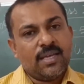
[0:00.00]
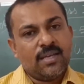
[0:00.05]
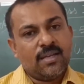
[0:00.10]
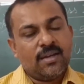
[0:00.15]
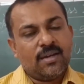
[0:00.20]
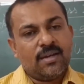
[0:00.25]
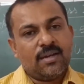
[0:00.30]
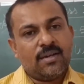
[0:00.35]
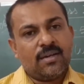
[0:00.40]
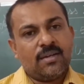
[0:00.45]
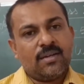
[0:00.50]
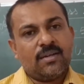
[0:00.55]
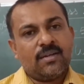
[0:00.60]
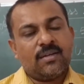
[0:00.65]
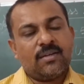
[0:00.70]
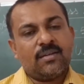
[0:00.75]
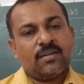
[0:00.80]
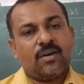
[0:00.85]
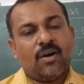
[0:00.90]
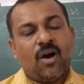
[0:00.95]

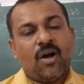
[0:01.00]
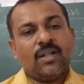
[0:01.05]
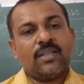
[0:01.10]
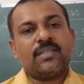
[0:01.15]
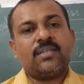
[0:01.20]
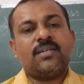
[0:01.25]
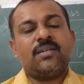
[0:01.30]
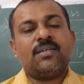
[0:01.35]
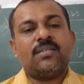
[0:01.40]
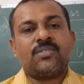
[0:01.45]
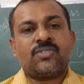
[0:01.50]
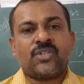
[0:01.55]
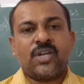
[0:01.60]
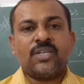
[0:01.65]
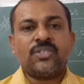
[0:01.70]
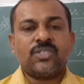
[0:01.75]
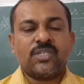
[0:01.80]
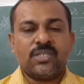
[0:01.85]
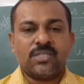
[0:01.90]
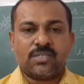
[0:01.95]
All the
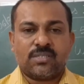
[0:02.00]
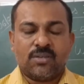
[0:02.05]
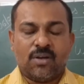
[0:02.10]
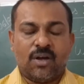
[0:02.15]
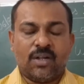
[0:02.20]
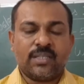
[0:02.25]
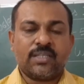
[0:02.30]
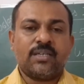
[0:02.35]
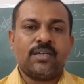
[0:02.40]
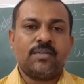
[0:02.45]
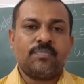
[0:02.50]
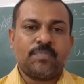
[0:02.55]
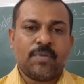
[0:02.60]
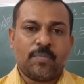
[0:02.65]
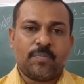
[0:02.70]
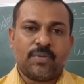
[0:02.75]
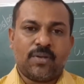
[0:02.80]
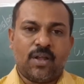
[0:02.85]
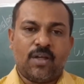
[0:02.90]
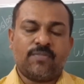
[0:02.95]
strangers, all the
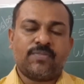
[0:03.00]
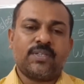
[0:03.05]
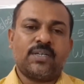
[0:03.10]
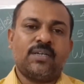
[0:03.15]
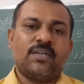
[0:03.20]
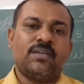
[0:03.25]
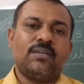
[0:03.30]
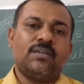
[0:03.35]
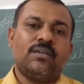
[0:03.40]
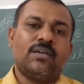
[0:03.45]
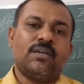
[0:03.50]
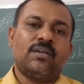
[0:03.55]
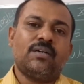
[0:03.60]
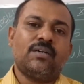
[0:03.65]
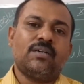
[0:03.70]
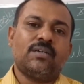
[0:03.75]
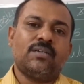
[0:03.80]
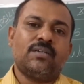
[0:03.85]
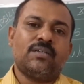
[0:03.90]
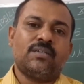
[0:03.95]
people of
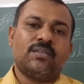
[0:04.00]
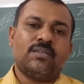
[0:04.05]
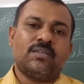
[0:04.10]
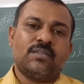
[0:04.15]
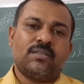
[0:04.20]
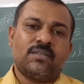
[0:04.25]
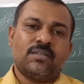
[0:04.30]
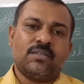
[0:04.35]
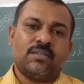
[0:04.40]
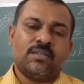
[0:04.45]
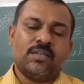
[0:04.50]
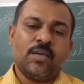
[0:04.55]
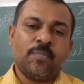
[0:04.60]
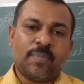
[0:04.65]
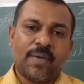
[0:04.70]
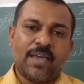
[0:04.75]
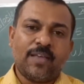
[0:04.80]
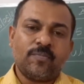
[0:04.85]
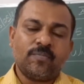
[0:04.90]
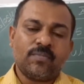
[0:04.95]
the
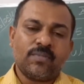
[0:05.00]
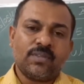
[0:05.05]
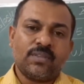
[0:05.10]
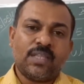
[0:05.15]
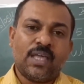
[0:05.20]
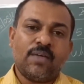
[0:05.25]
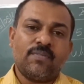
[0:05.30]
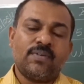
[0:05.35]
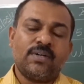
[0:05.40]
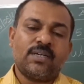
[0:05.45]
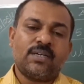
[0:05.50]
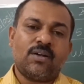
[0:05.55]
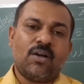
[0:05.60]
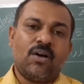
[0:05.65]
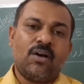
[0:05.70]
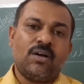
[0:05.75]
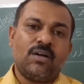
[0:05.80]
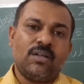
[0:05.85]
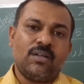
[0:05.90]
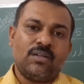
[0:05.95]
Epping, they were
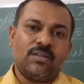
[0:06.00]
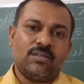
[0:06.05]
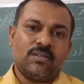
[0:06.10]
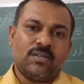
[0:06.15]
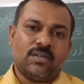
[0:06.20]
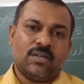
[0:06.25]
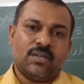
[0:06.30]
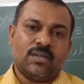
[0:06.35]
all